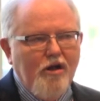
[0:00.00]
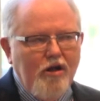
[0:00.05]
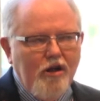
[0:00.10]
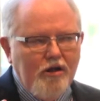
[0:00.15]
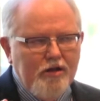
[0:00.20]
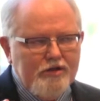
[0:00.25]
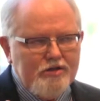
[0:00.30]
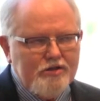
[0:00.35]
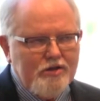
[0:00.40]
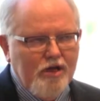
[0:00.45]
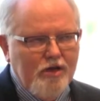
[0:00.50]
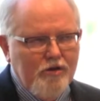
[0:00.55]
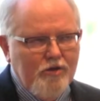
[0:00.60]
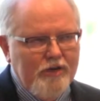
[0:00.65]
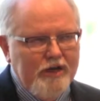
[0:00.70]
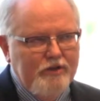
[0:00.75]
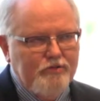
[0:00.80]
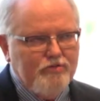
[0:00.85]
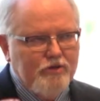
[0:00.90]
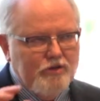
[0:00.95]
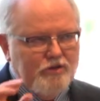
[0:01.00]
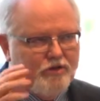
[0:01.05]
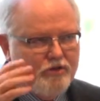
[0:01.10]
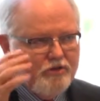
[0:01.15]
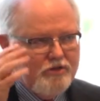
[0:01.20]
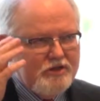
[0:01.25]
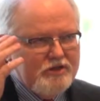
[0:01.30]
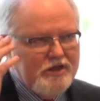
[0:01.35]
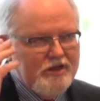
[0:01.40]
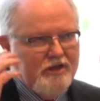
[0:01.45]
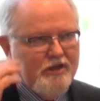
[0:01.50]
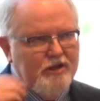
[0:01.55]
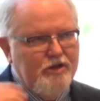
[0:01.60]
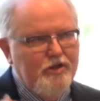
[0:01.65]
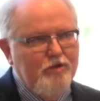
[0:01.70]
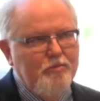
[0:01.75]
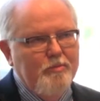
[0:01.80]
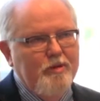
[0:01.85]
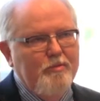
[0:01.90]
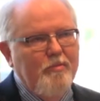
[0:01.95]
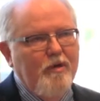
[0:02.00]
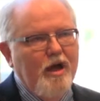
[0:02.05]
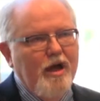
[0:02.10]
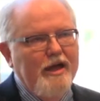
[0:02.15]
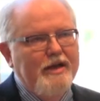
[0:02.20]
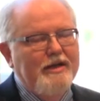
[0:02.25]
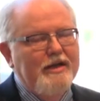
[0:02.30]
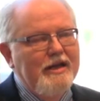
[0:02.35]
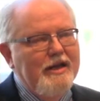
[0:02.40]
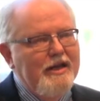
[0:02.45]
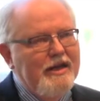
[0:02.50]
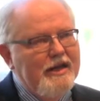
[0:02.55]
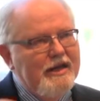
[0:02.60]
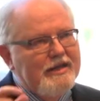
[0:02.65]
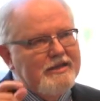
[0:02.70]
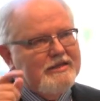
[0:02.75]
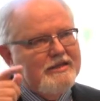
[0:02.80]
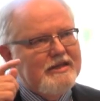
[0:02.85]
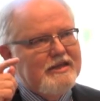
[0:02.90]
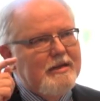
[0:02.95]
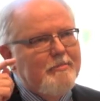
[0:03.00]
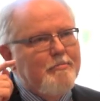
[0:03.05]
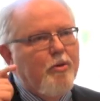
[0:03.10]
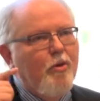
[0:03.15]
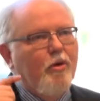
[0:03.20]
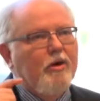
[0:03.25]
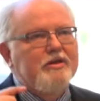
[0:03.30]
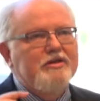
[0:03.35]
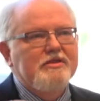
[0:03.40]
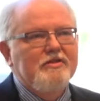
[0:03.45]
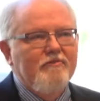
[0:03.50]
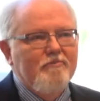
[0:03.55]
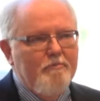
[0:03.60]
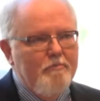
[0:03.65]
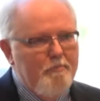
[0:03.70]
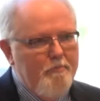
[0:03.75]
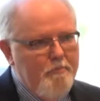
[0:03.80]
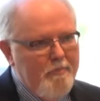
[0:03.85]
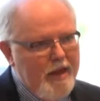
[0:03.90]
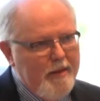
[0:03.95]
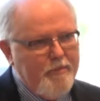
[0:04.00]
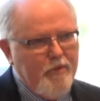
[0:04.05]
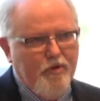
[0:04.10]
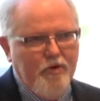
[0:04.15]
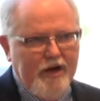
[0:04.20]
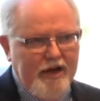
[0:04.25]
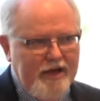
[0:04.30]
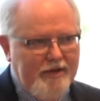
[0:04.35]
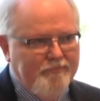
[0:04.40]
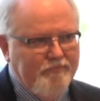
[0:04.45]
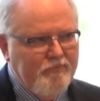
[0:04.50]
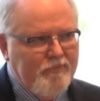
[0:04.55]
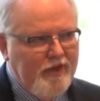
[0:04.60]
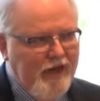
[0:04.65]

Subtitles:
also introduce into the human mind is the importance of memory.